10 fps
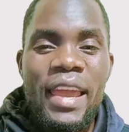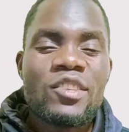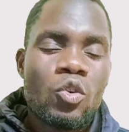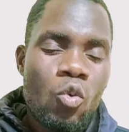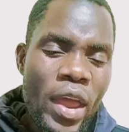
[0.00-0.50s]

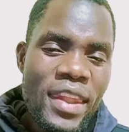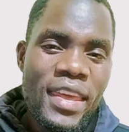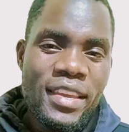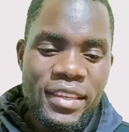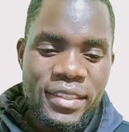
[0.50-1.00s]
And so when
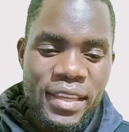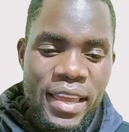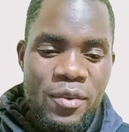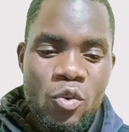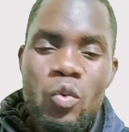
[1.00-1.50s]
they
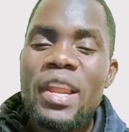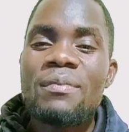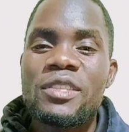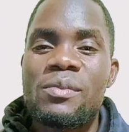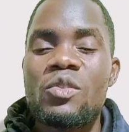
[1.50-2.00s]
say
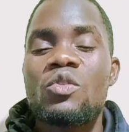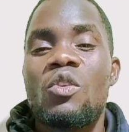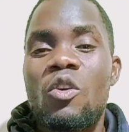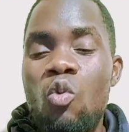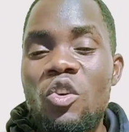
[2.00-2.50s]
William
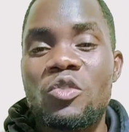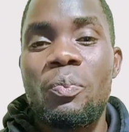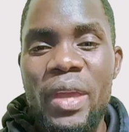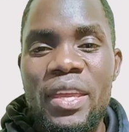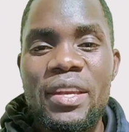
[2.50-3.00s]
Ruto was
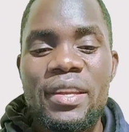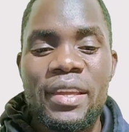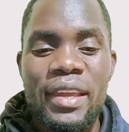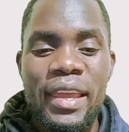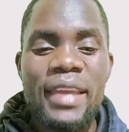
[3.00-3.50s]

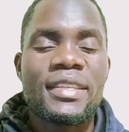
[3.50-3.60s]
paid,